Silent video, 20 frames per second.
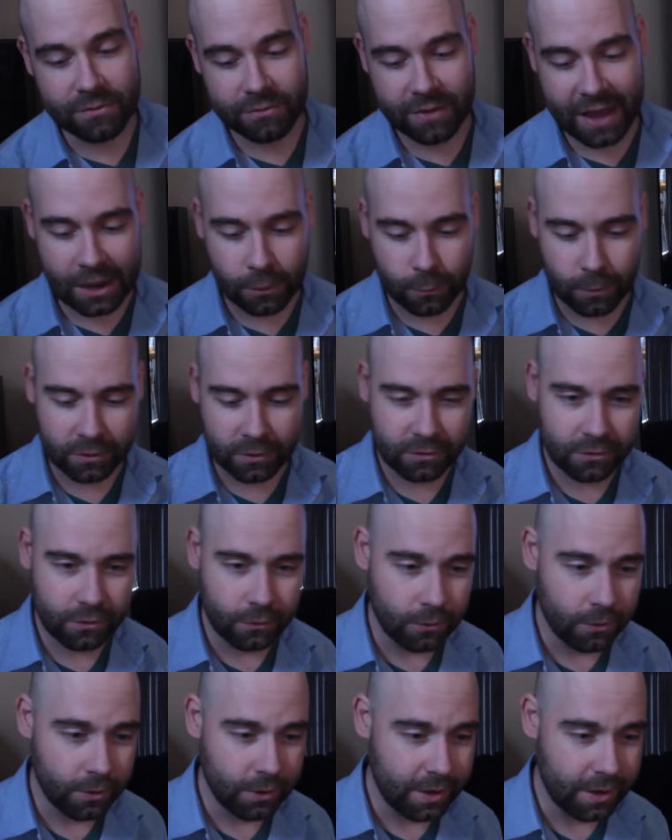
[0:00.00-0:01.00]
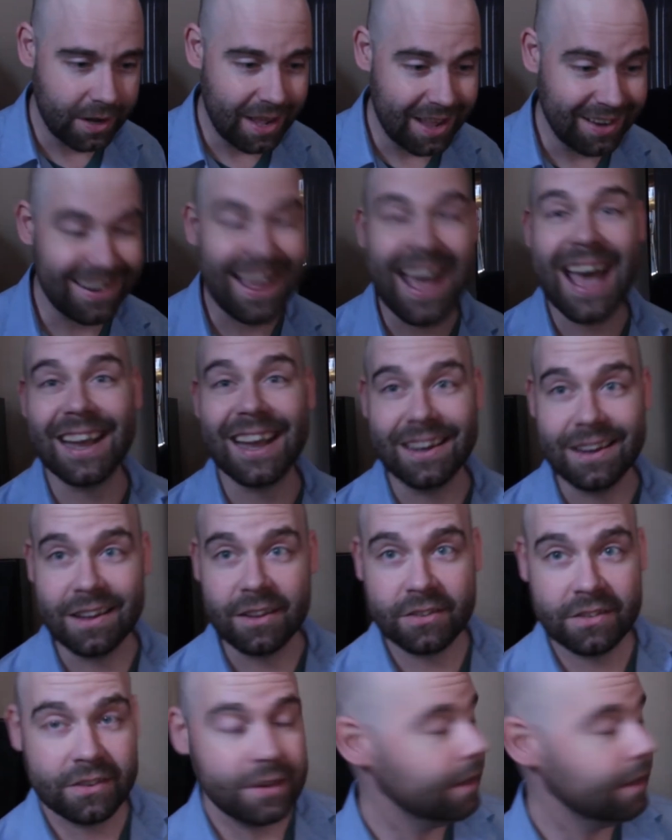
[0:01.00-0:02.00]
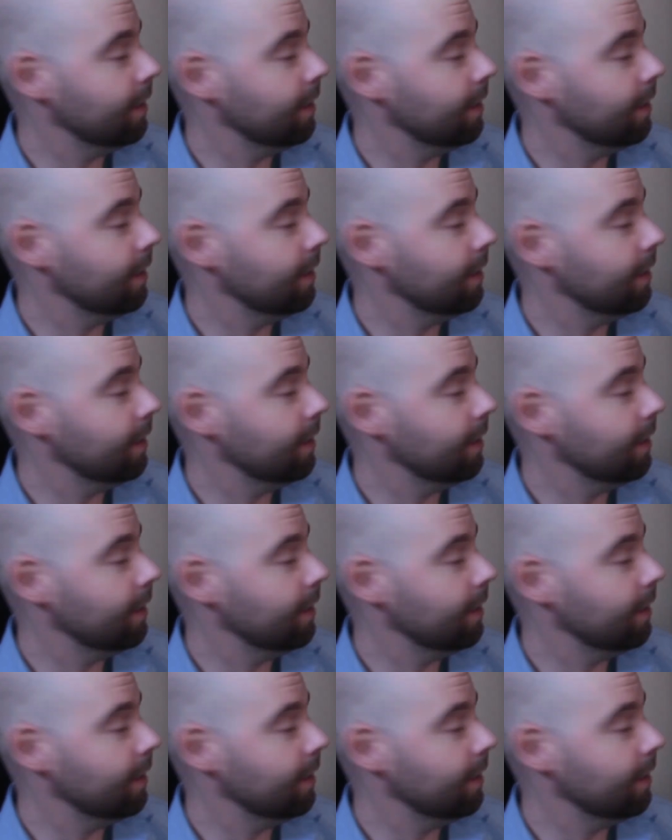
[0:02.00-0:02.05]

vanquished, or an antagonist